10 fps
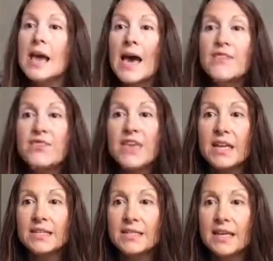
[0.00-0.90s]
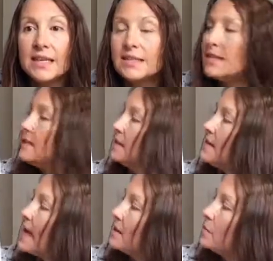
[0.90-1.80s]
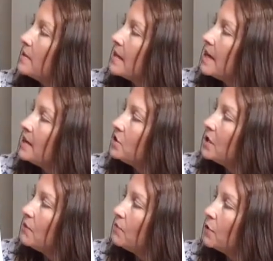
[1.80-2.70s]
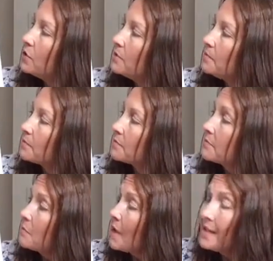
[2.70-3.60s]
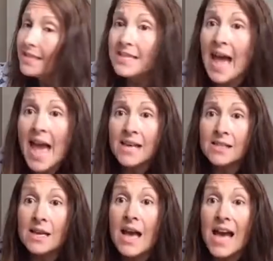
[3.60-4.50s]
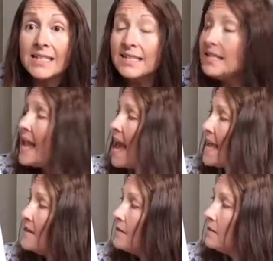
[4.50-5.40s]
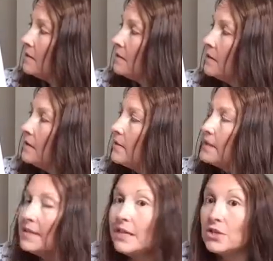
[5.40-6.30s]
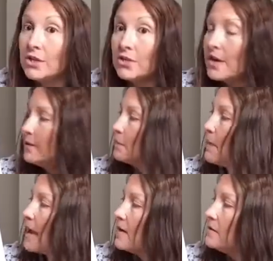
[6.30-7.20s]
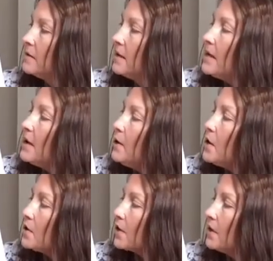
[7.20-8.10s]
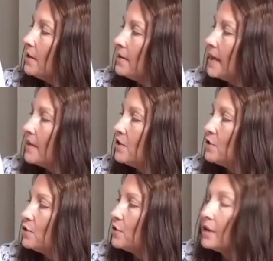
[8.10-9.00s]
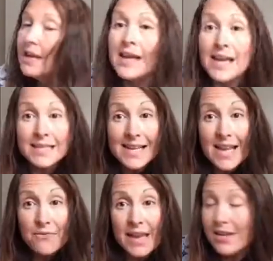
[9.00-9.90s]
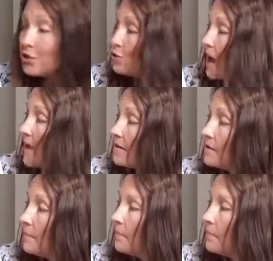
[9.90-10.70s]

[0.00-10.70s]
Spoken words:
and this is the snail with the itchy foot. "A snail! A snail!" The teacher turns pale. "Look," say the children, "it's leaving a trail."